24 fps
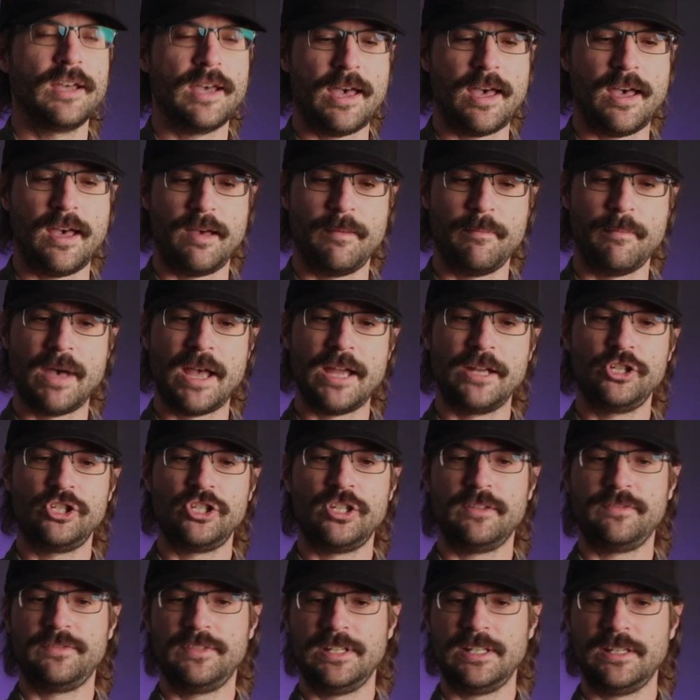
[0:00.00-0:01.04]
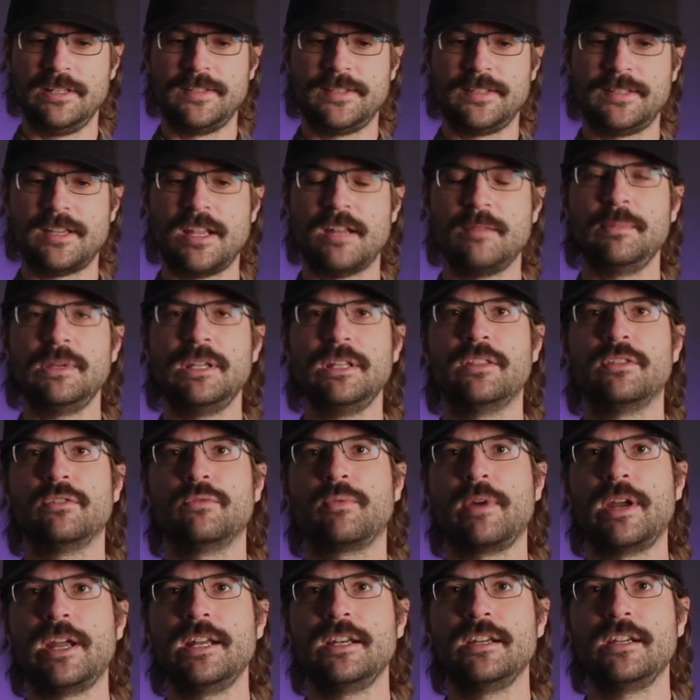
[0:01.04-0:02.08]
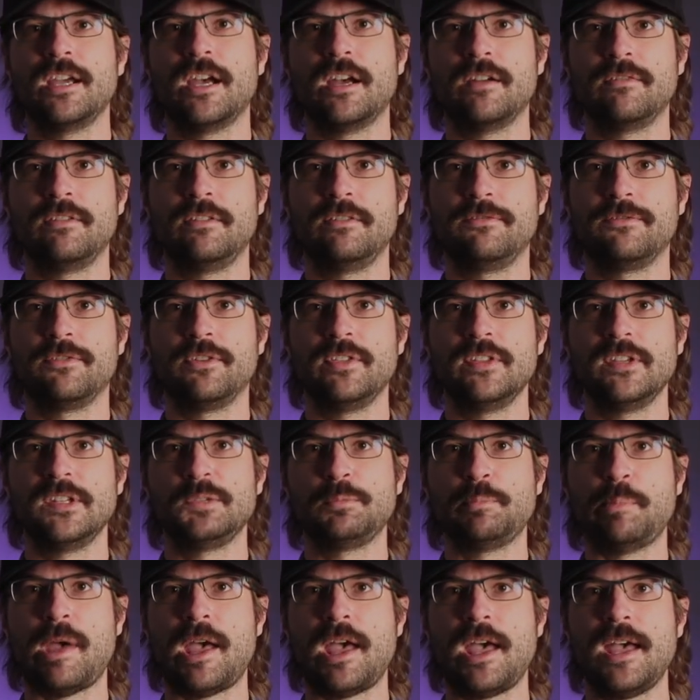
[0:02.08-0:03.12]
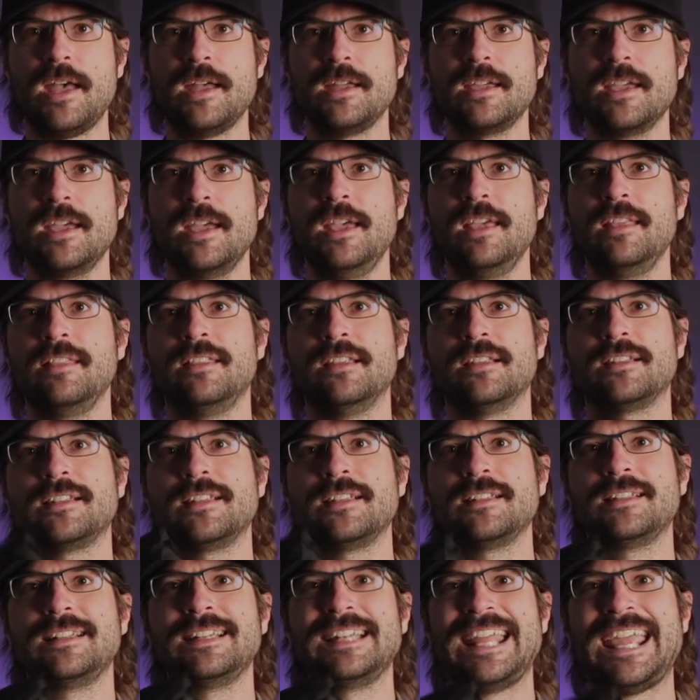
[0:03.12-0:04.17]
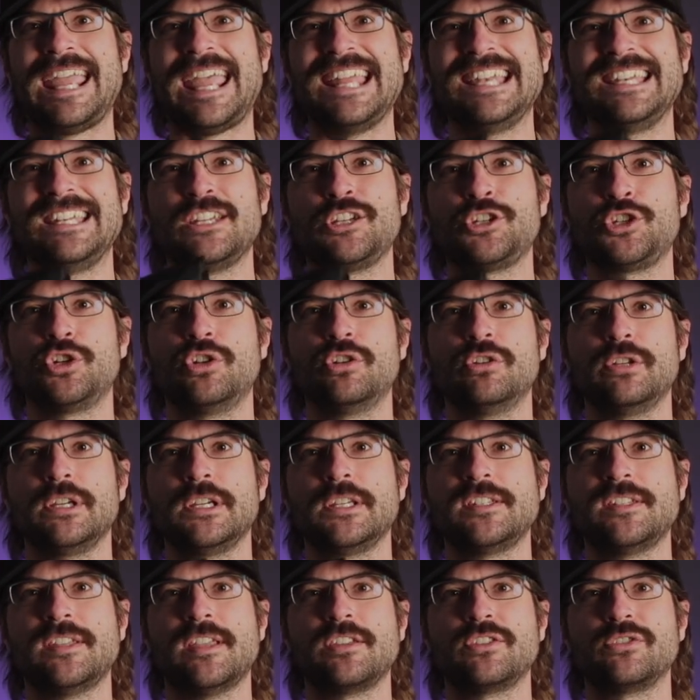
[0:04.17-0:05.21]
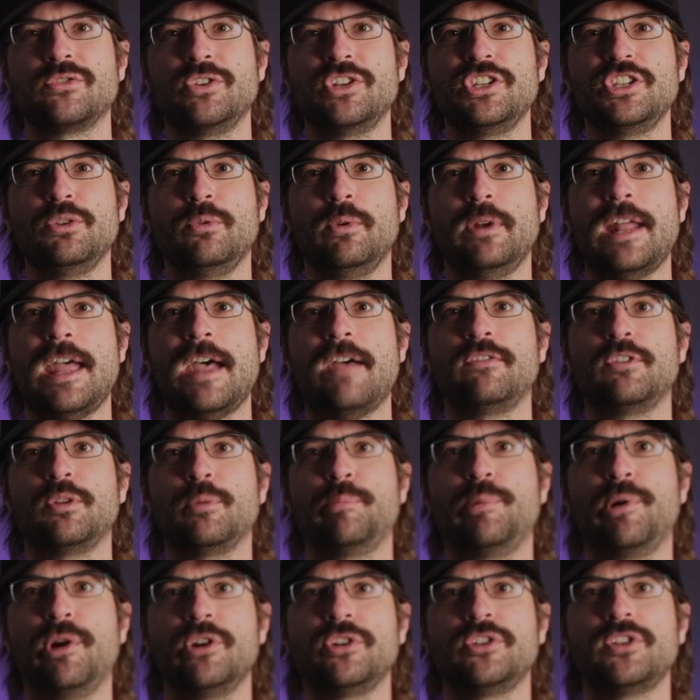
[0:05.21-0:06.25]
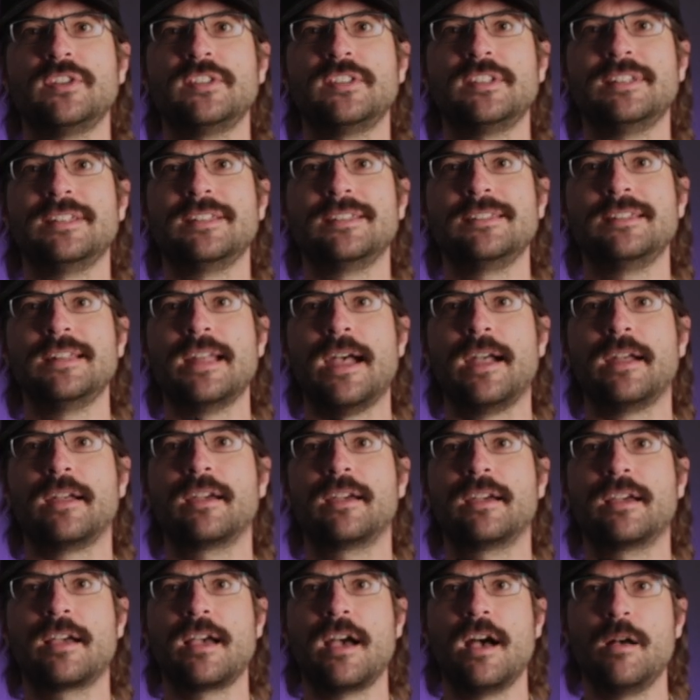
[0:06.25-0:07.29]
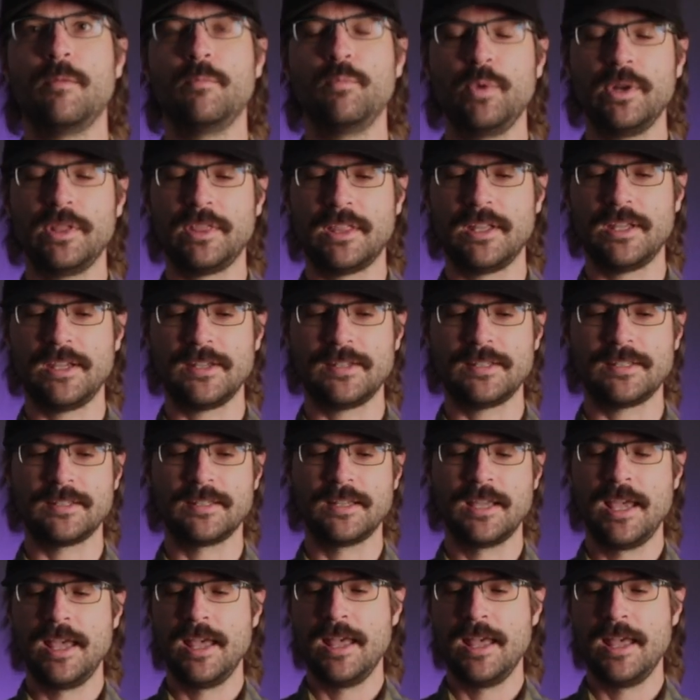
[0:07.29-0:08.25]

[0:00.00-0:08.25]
Mindshift did send me the rain cover for this bag. This is an additional accessory you would have to purchase. It does not come with this.